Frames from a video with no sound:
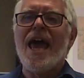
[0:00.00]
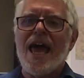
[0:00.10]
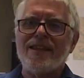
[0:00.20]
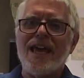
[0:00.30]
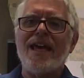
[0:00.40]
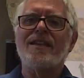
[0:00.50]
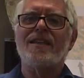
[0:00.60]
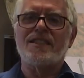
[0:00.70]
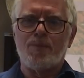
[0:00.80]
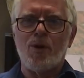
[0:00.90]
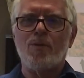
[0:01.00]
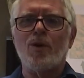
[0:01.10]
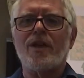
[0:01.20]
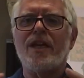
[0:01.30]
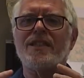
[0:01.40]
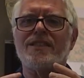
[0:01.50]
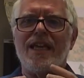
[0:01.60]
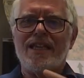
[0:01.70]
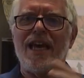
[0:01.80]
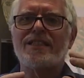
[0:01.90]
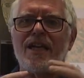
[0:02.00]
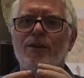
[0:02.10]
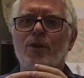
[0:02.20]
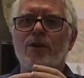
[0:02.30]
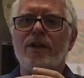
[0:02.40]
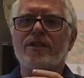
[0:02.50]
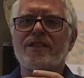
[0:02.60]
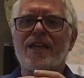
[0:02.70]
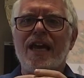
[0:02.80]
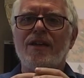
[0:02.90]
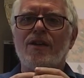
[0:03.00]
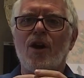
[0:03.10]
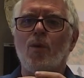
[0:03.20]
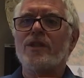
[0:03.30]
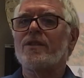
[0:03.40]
And then the sperm nucleus and the egg cell nucleus can do